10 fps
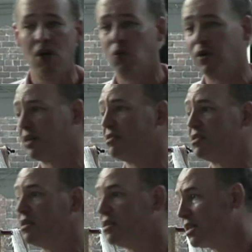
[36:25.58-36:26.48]
will
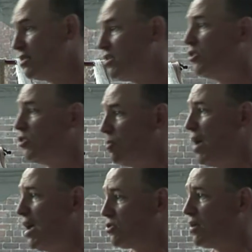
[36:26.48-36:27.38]
conti continue to
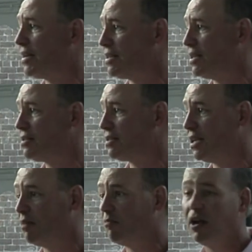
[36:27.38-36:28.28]
patronize his
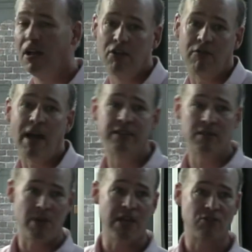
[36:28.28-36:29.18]
team rather
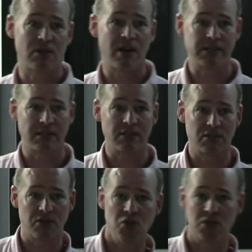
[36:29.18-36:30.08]
than patronizing
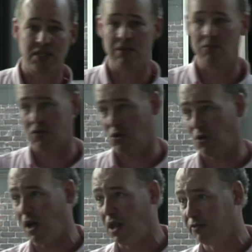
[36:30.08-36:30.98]
this new team that
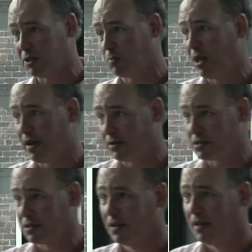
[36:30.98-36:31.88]
took all of his
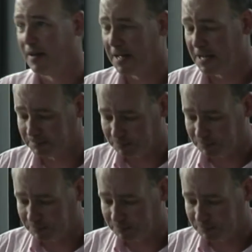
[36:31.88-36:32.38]
players. Um,